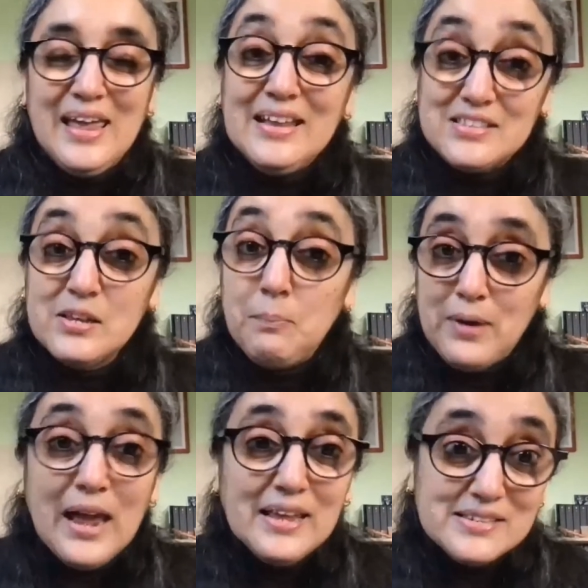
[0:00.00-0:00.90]
It
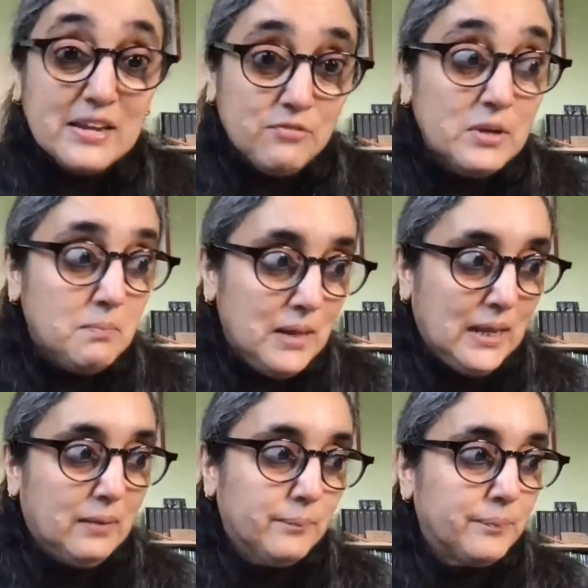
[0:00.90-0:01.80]
surprised even
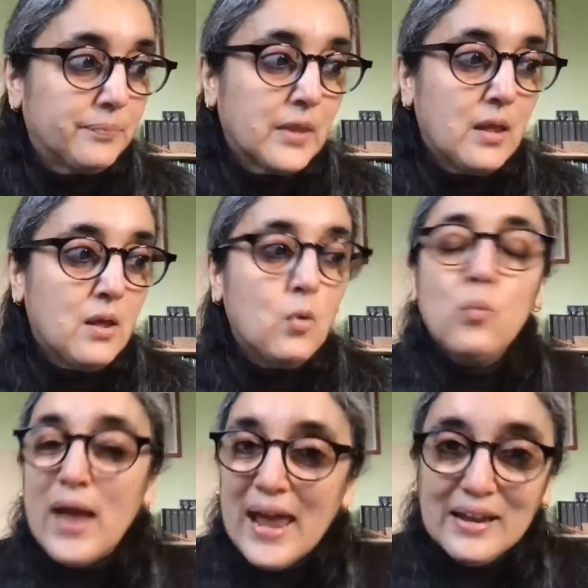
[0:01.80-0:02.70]
me.
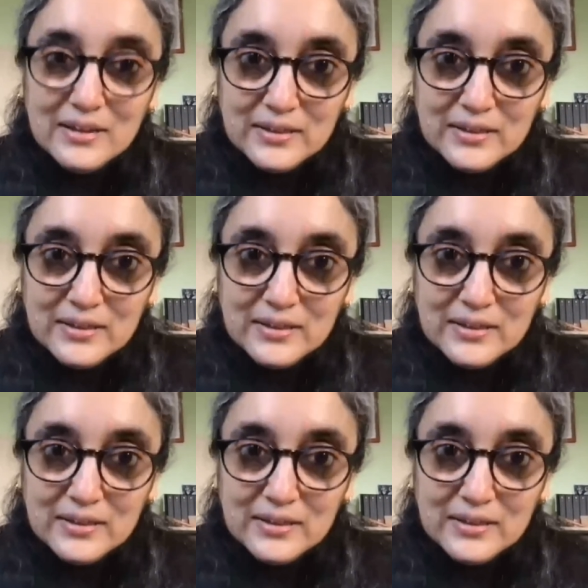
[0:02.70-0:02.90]
Where